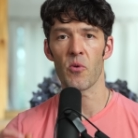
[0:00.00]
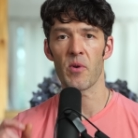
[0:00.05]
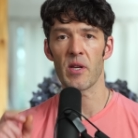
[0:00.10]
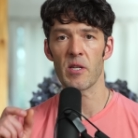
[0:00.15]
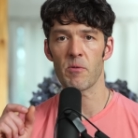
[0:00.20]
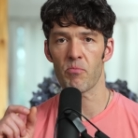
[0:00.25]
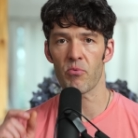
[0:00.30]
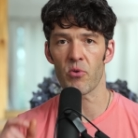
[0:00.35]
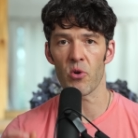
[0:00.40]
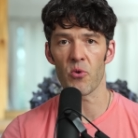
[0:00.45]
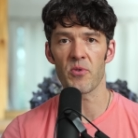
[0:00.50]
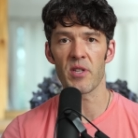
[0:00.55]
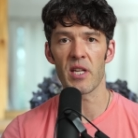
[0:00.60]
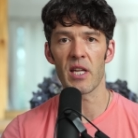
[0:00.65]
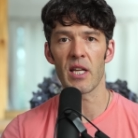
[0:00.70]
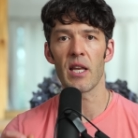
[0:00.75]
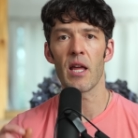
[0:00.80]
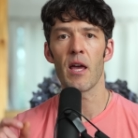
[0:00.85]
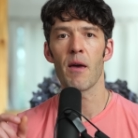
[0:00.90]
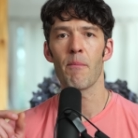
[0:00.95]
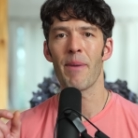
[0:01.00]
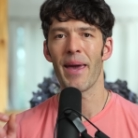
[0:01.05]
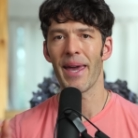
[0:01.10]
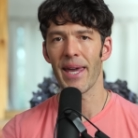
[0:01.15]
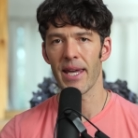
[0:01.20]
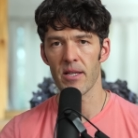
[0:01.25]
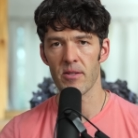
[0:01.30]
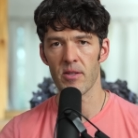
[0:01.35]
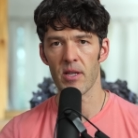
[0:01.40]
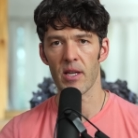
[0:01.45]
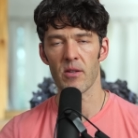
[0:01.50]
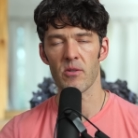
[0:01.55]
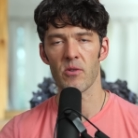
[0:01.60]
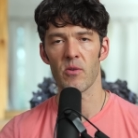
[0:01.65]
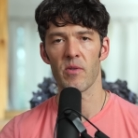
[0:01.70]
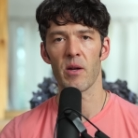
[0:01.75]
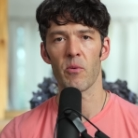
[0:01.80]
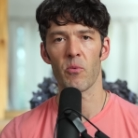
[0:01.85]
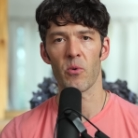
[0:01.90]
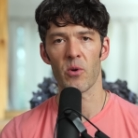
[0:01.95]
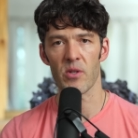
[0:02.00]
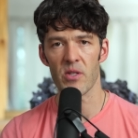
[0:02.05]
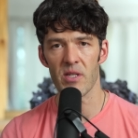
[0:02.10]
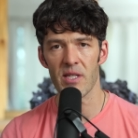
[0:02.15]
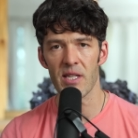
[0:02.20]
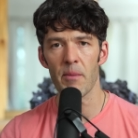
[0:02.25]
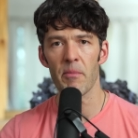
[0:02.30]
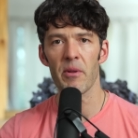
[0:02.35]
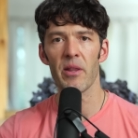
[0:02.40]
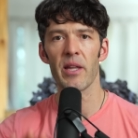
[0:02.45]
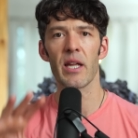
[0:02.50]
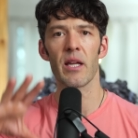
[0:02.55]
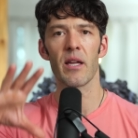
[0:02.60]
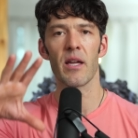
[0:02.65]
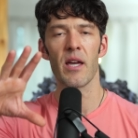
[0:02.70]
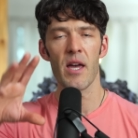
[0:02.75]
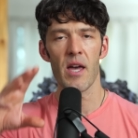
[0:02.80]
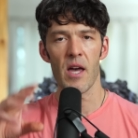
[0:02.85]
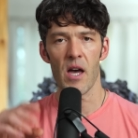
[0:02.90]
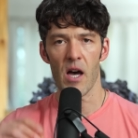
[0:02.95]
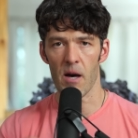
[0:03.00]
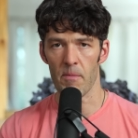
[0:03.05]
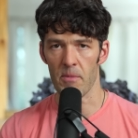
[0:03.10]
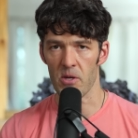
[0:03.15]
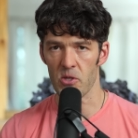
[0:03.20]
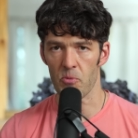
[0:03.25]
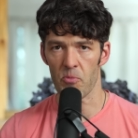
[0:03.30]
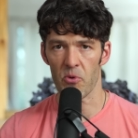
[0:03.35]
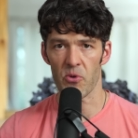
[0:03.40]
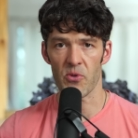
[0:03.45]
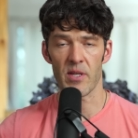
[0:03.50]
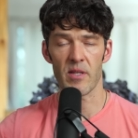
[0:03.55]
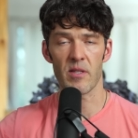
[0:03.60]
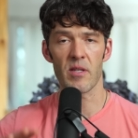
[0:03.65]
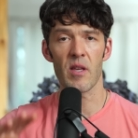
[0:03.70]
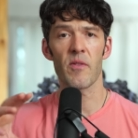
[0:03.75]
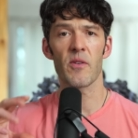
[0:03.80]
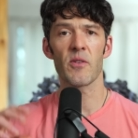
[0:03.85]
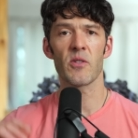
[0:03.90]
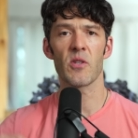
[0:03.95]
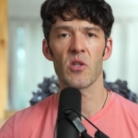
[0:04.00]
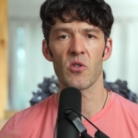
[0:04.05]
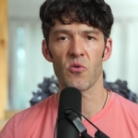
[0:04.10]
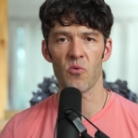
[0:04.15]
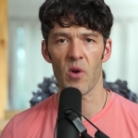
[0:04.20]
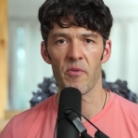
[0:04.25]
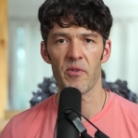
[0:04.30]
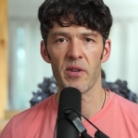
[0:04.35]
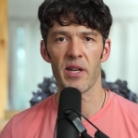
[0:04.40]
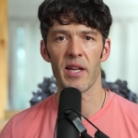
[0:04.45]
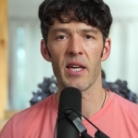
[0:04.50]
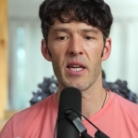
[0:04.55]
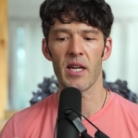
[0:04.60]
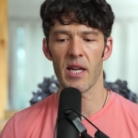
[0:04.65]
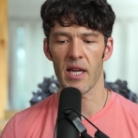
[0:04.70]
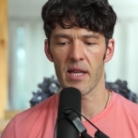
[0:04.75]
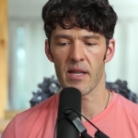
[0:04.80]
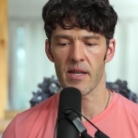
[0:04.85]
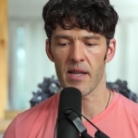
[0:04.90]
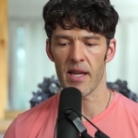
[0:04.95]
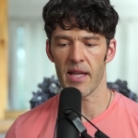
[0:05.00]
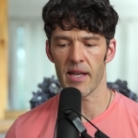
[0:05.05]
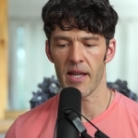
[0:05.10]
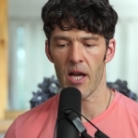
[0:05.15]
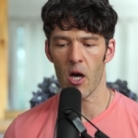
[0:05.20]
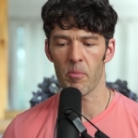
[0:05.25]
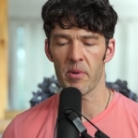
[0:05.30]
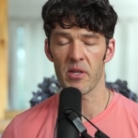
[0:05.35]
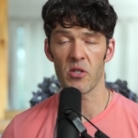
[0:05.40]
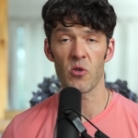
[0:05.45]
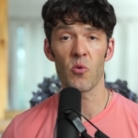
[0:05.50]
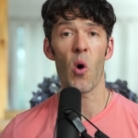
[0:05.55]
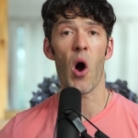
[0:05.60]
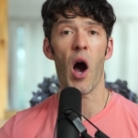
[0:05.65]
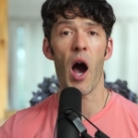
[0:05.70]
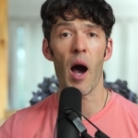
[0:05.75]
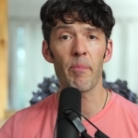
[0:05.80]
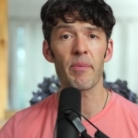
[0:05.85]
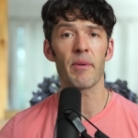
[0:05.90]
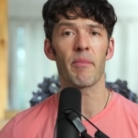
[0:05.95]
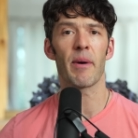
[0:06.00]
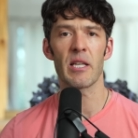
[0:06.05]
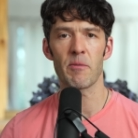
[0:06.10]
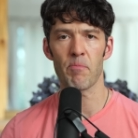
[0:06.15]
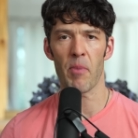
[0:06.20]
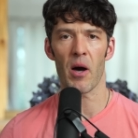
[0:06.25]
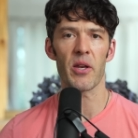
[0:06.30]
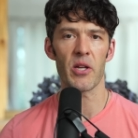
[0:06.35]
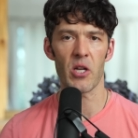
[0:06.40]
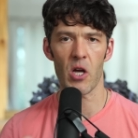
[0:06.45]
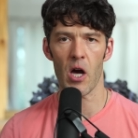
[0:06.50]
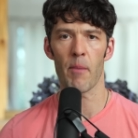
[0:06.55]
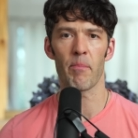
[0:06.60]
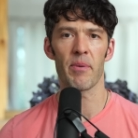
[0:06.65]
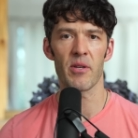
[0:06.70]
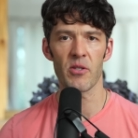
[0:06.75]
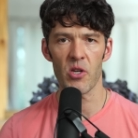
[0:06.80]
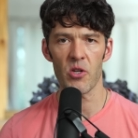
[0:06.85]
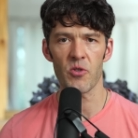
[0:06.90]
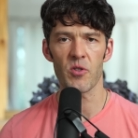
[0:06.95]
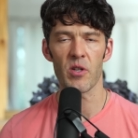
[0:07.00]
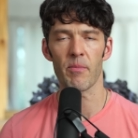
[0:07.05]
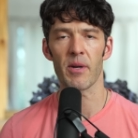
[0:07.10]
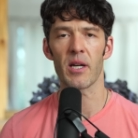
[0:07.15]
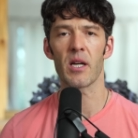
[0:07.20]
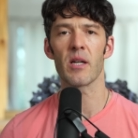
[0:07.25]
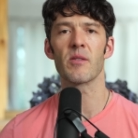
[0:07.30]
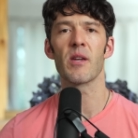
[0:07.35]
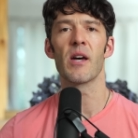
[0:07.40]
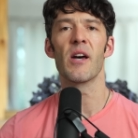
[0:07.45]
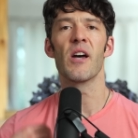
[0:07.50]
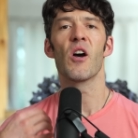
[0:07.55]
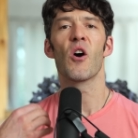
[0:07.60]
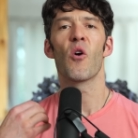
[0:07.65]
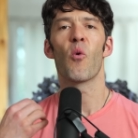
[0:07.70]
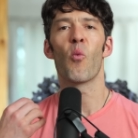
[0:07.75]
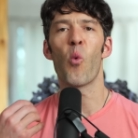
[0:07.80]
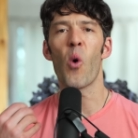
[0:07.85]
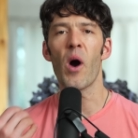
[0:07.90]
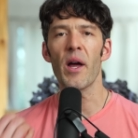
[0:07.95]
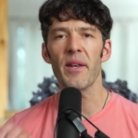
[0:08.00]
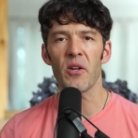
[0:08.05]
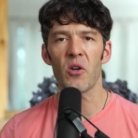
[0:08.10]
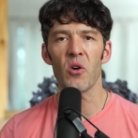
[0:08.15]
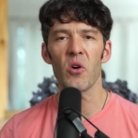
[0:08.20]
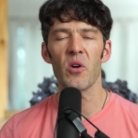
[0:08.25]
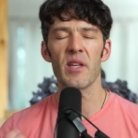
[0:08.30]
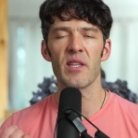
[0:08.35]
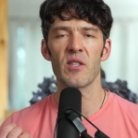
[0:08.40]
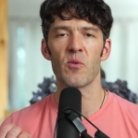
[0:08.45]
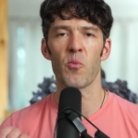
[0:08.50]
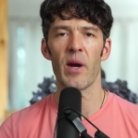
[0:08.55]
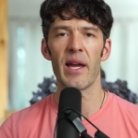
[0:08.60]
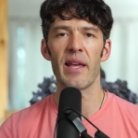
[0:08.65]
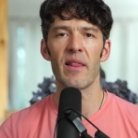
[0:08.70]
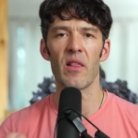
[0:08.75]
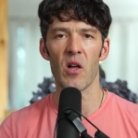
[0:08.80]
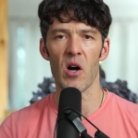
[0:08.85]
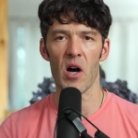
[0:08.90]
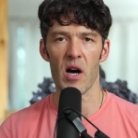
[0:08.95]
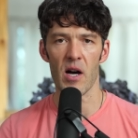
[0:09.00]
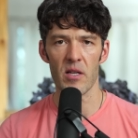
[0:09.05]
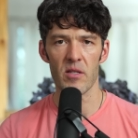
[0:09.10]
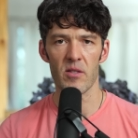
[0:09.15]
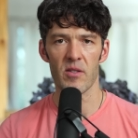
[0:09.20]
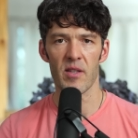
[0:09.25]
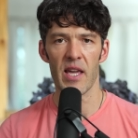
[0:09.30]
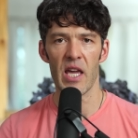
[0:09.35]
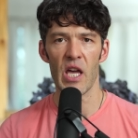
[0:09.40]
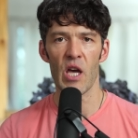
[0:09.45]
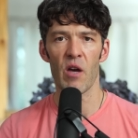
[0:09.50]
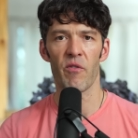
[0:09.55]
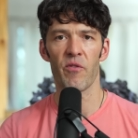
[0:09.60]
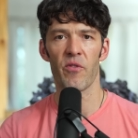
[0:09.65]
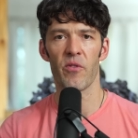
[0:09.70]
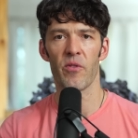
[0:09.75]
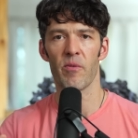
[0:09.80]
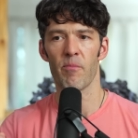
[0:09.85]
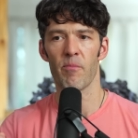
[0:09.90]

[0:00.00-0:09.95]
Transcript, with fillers: known as protein pacing so that we're stimulating uh, muscle protein synthesis throughout the day and, and helping to optimize body composition. Because what good is weight loss if